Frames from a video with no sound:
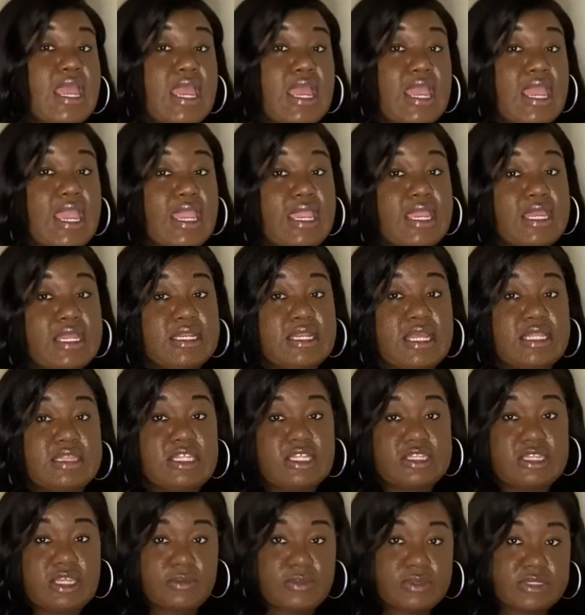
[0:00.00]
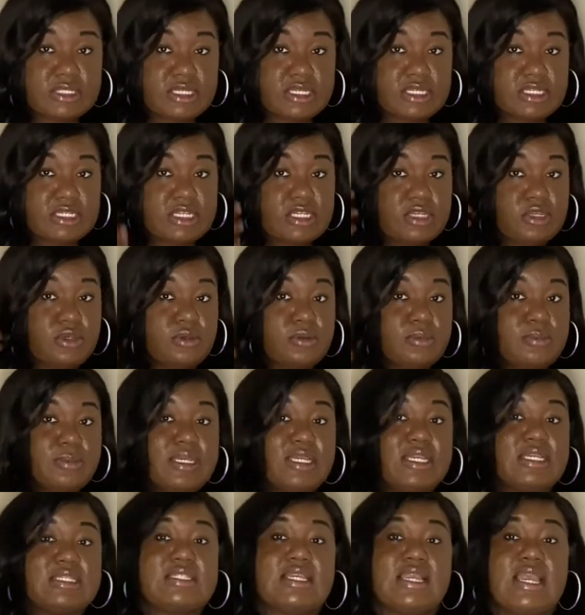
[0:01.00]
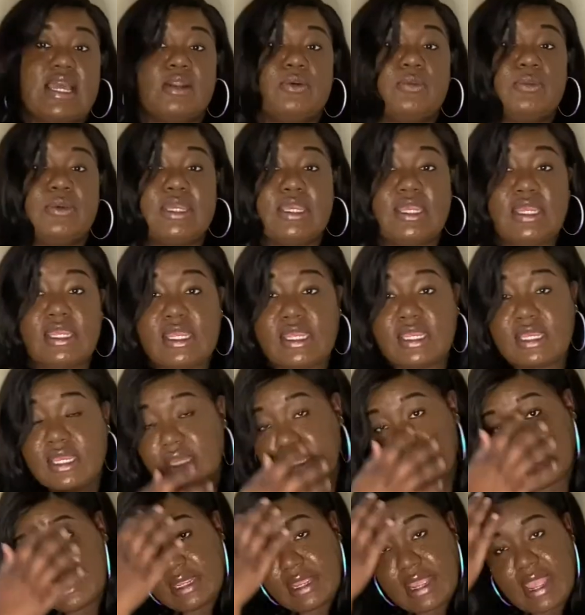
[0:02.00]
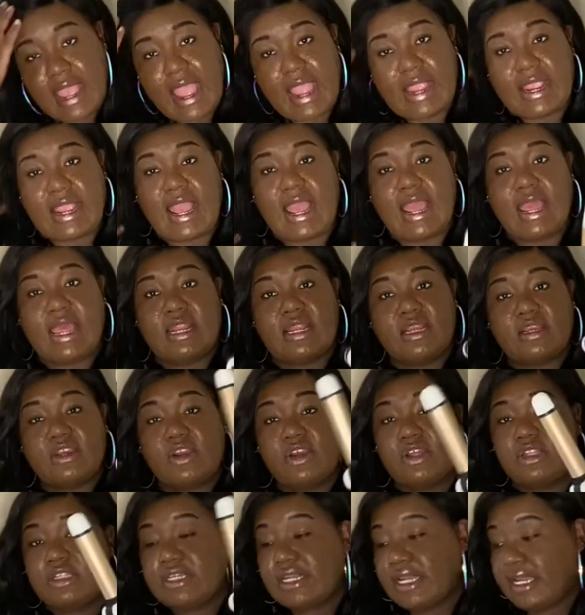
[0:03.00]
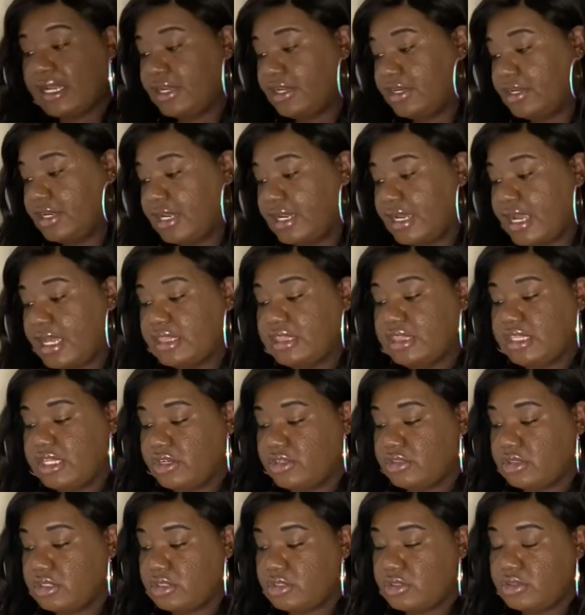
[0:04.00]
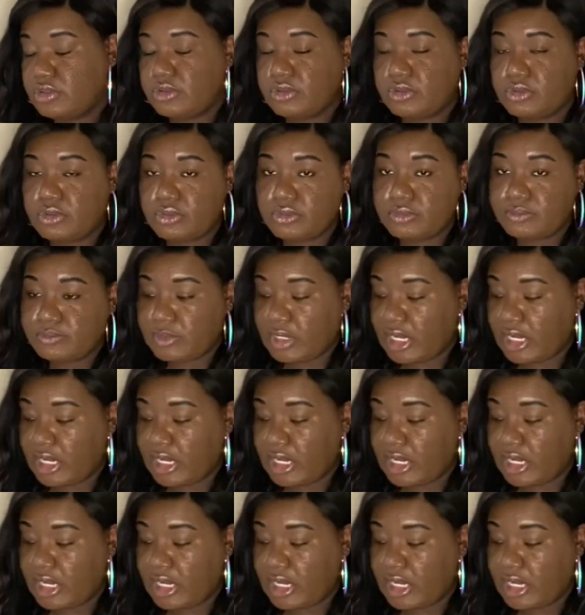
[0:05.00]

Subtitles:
And I thought that was a good deal because I got a wig, I got curling iron, I got their little